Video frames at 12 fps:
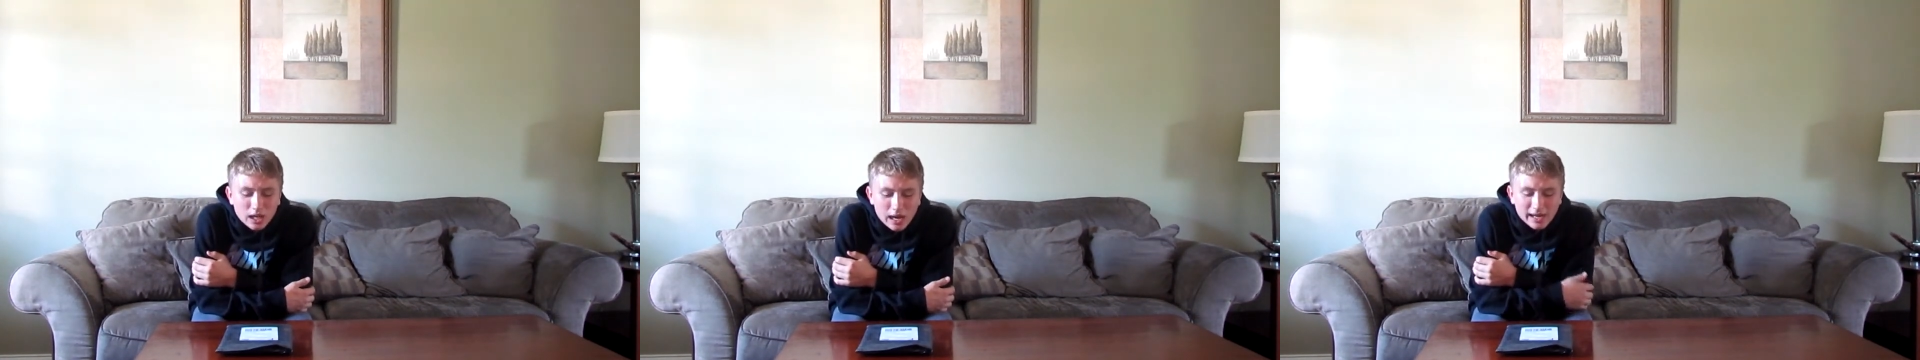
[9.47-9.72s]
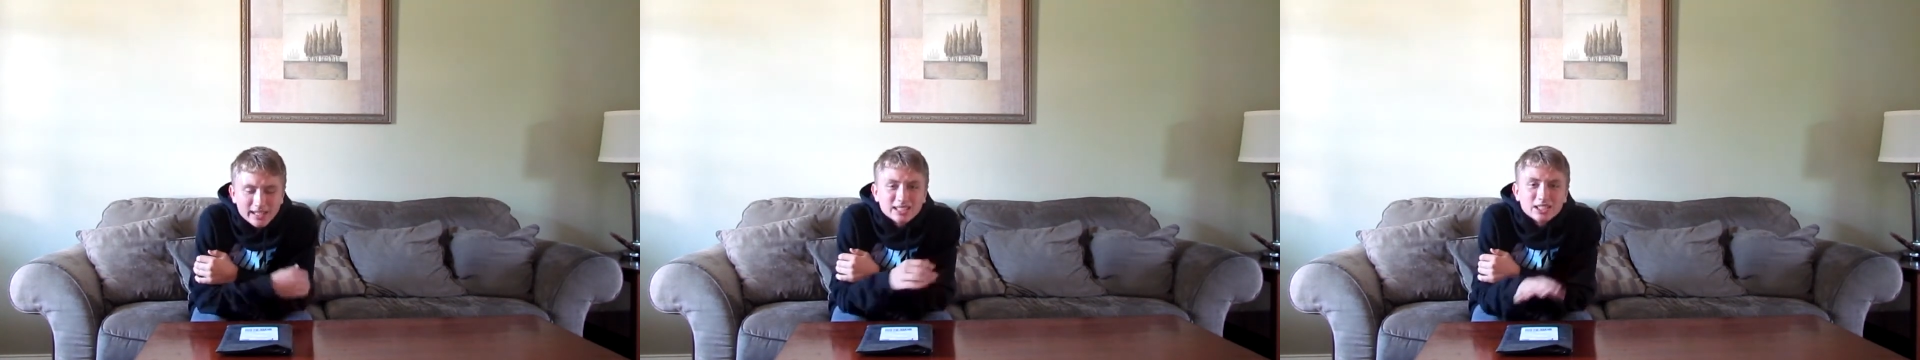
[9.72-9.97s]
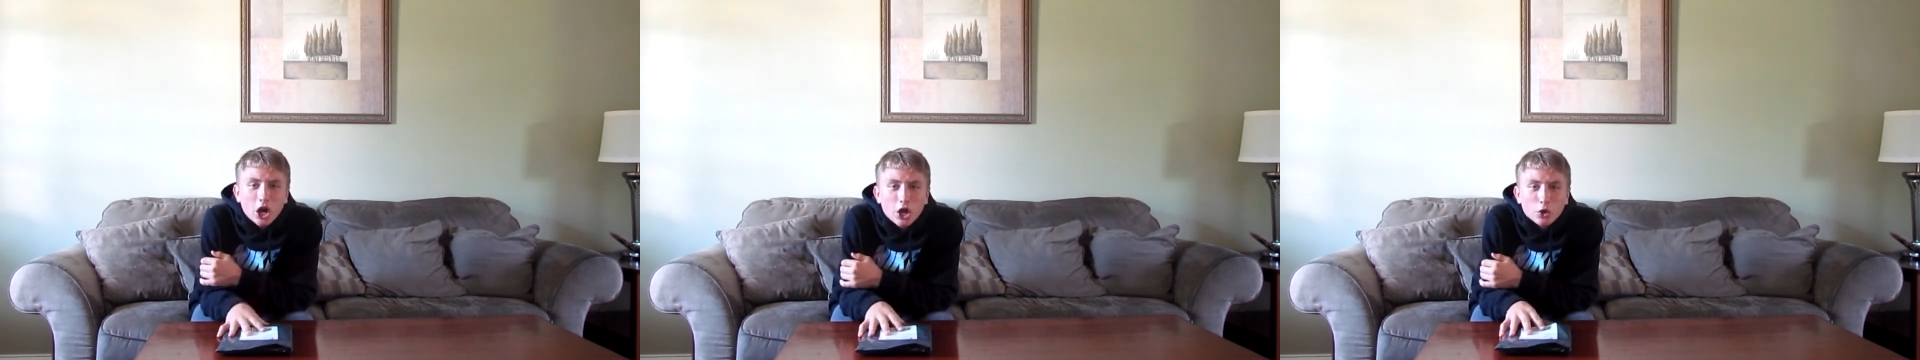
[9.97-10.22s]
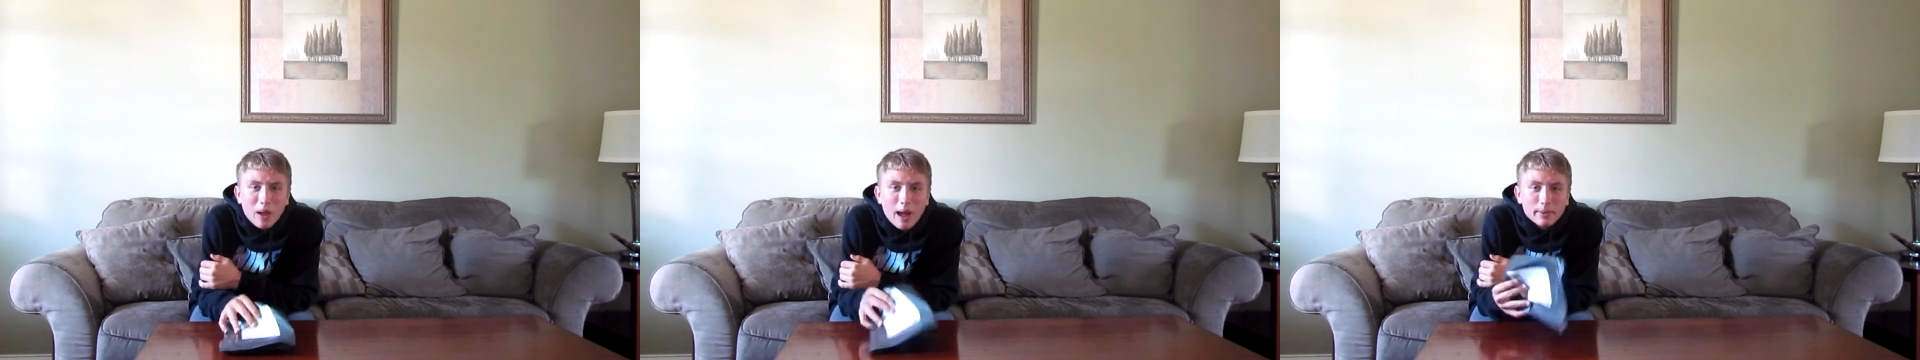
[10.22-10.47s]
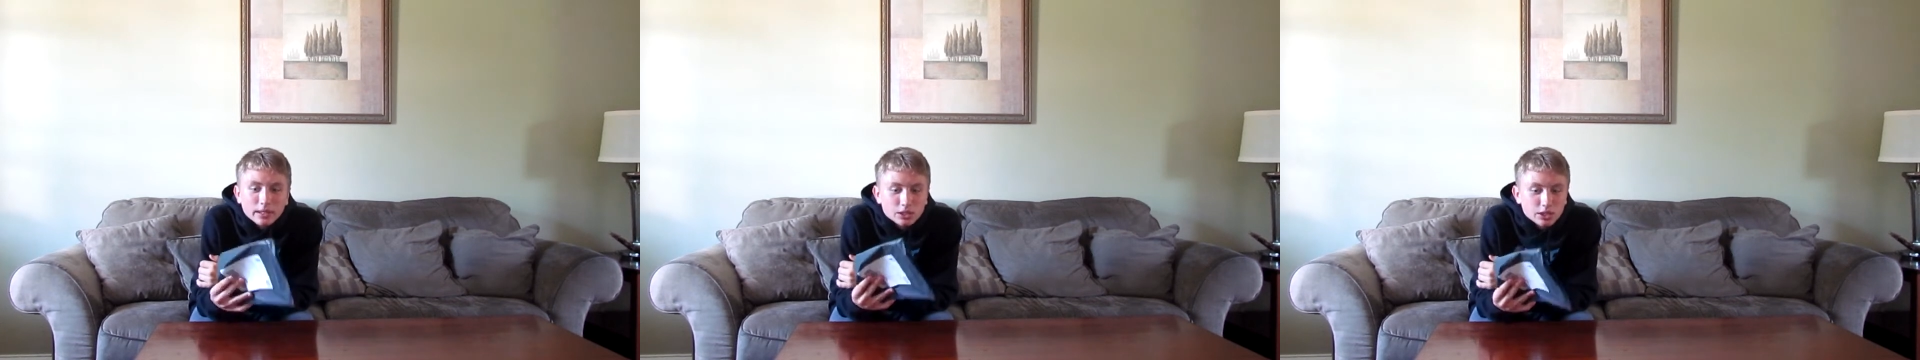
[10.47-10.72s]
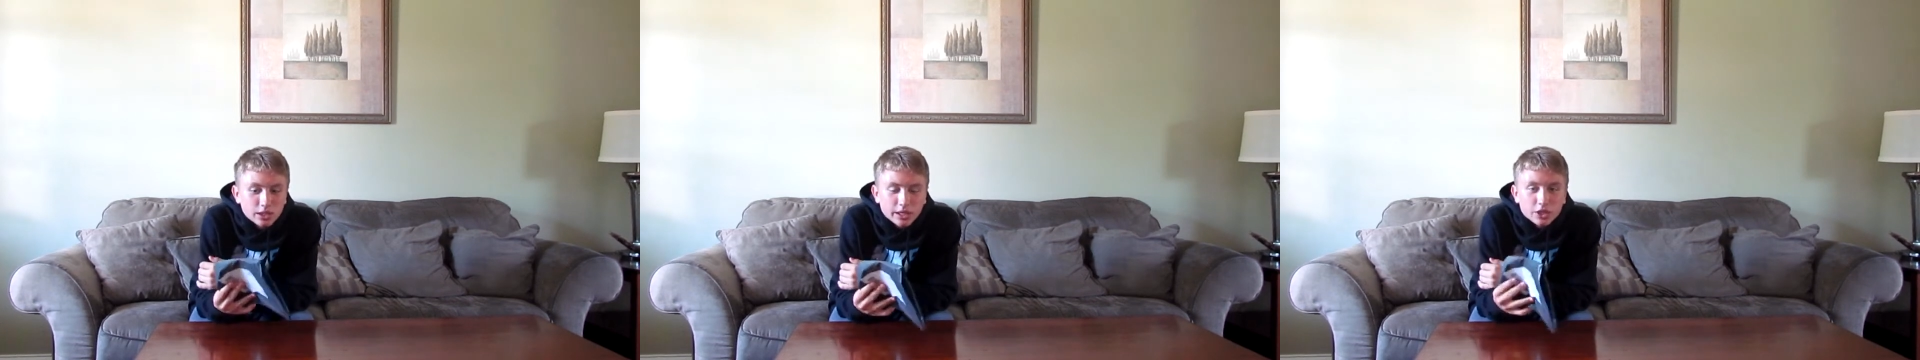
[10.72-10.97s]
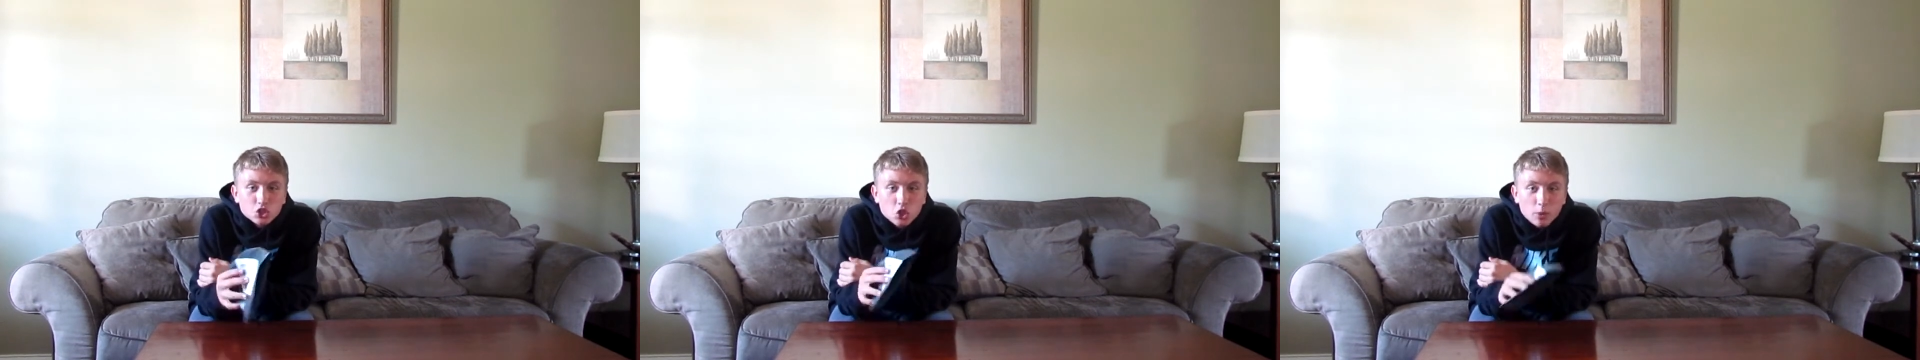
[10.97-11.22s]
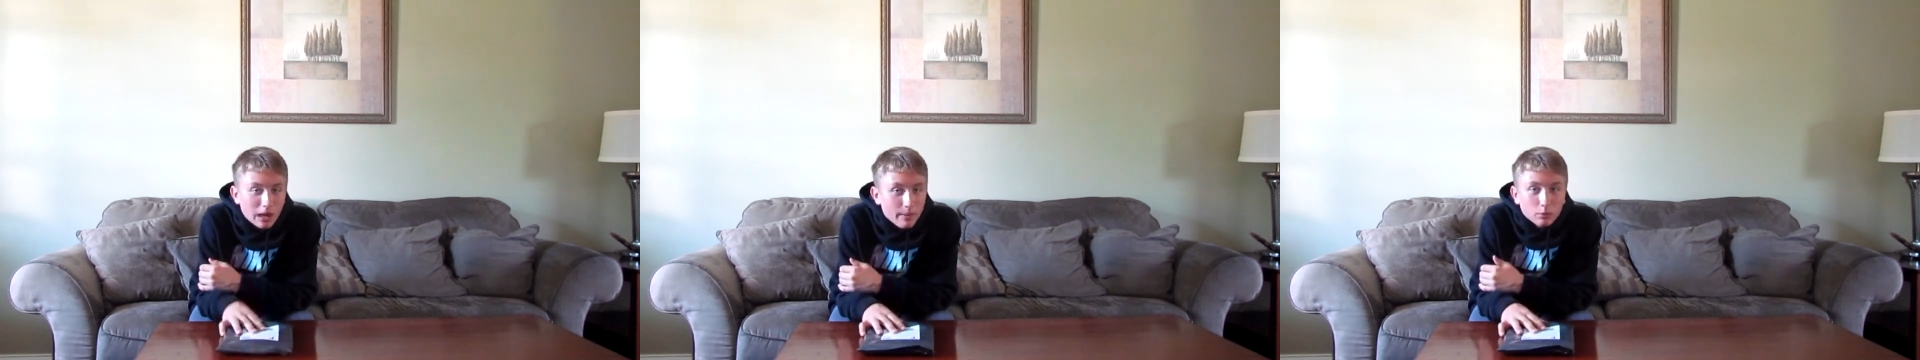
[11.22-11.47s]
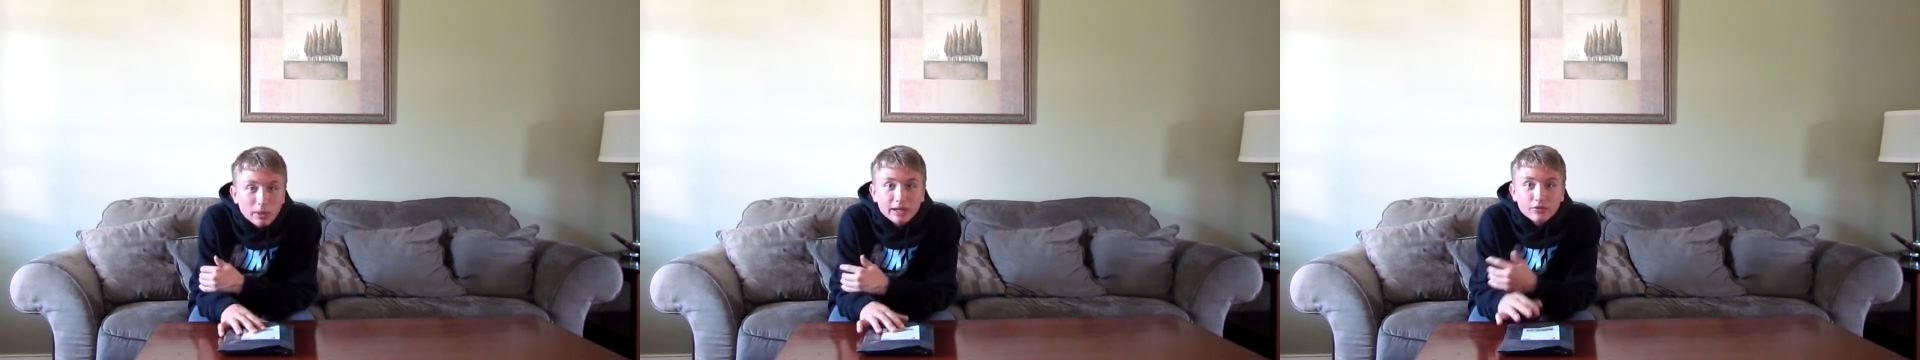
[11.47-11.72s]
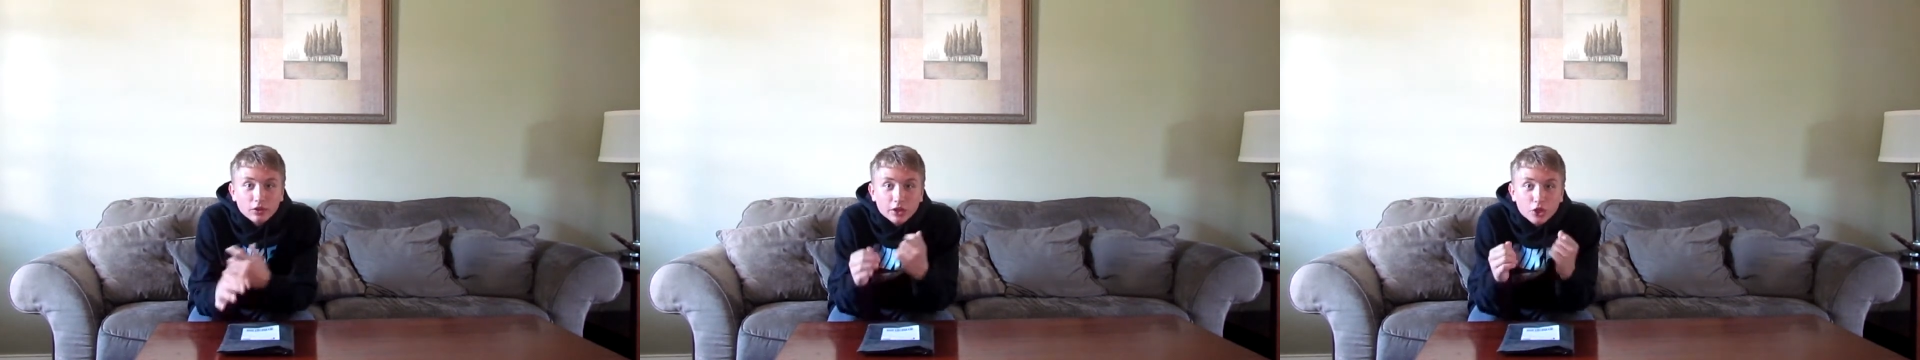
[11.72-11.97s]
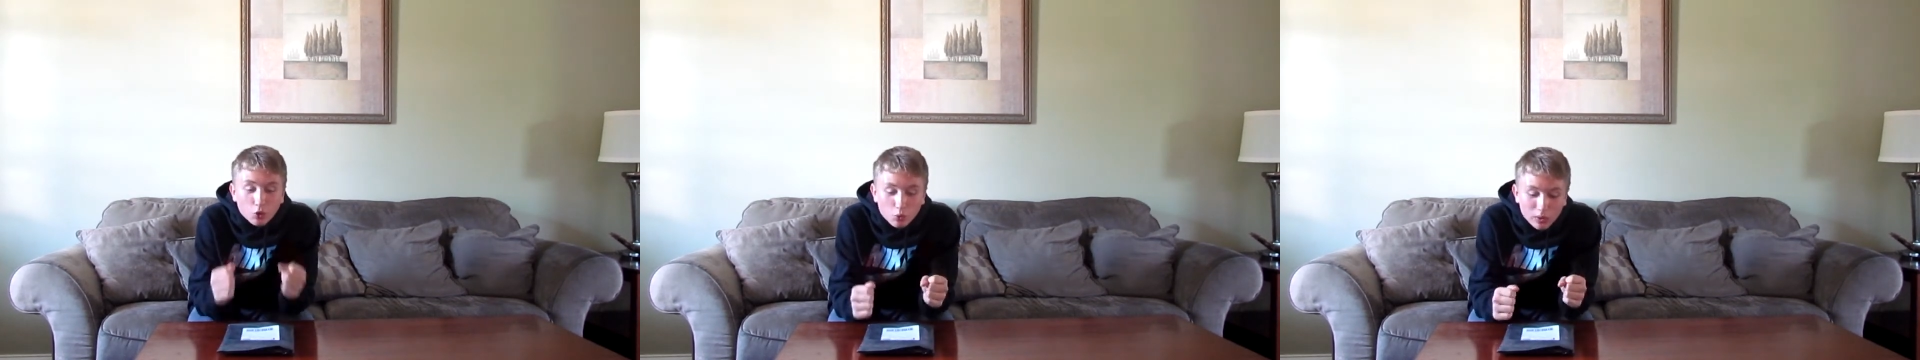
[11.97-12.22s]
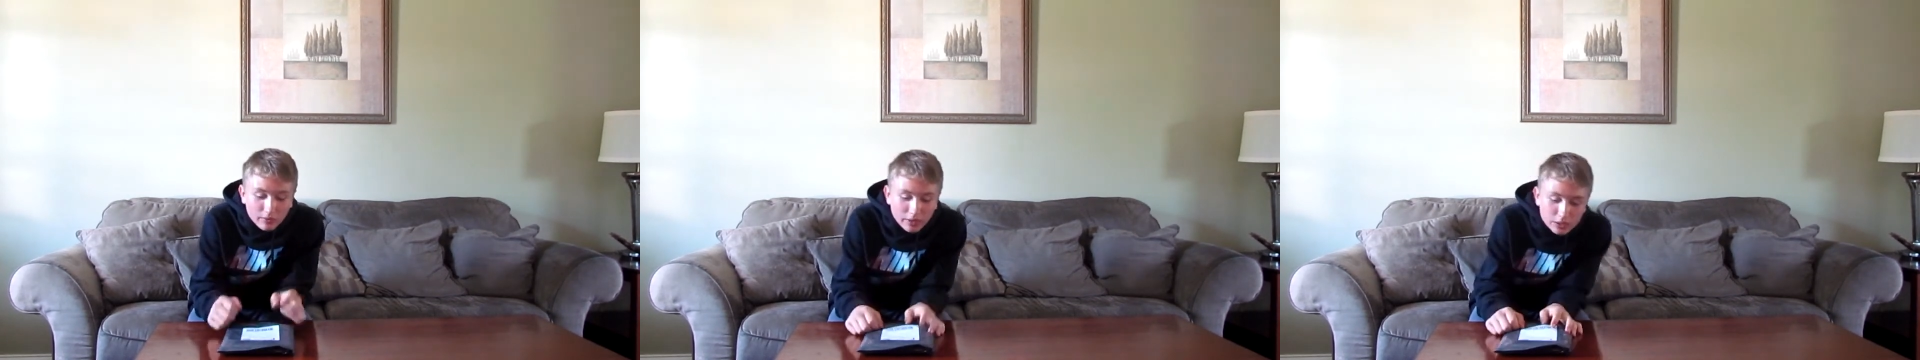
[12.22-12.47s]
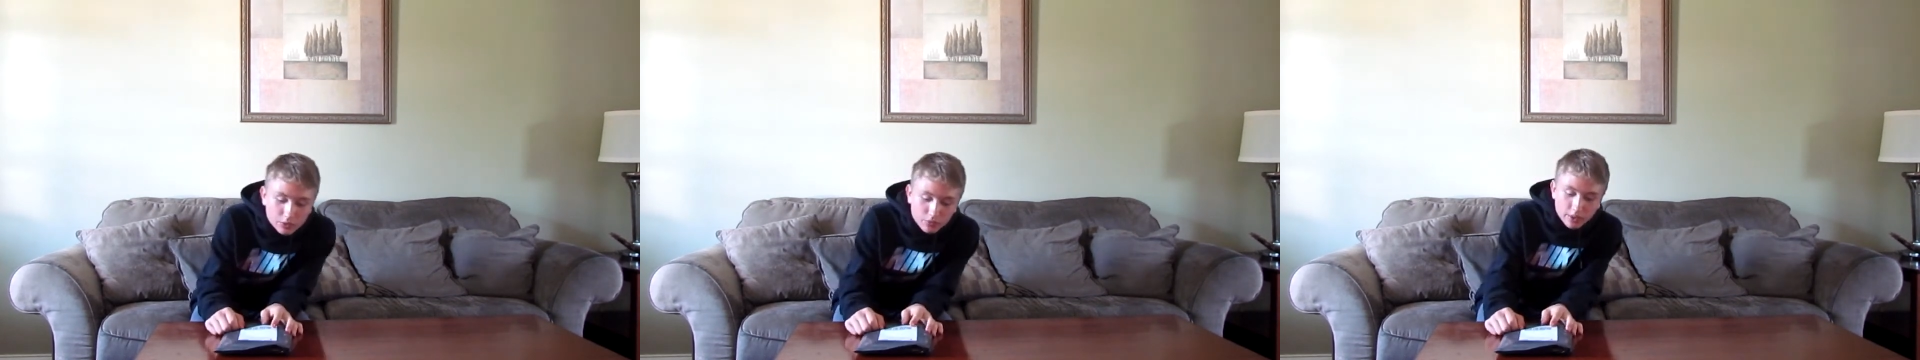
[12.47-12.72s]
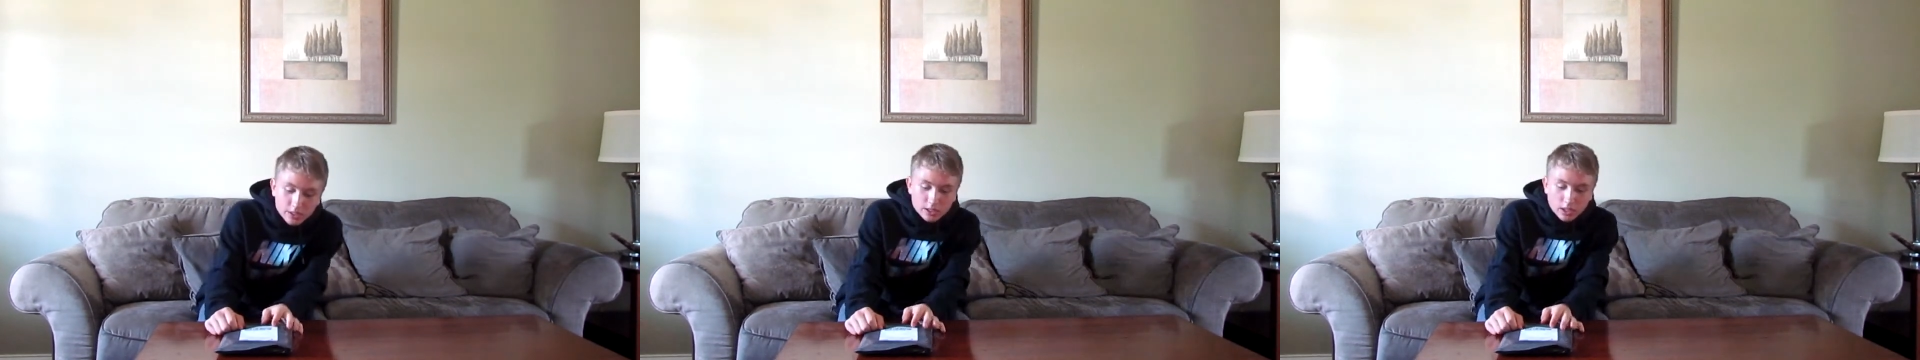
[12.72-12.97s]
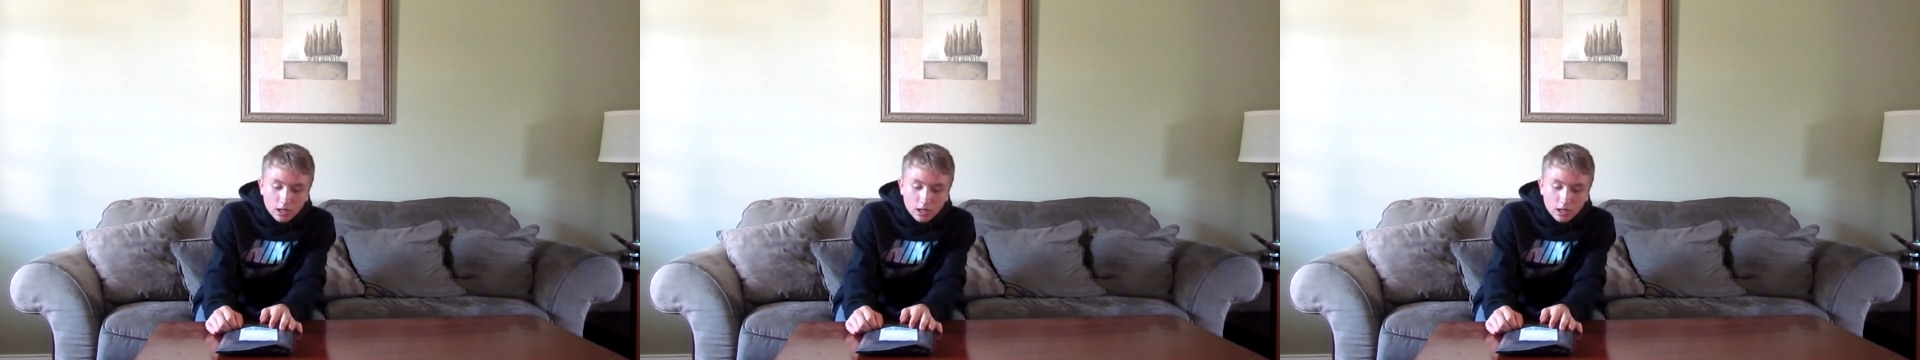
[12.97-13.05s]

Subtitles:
I guess it's unwrapping the Syndicate shirt, but I've been waiting for like 3 weeks for this.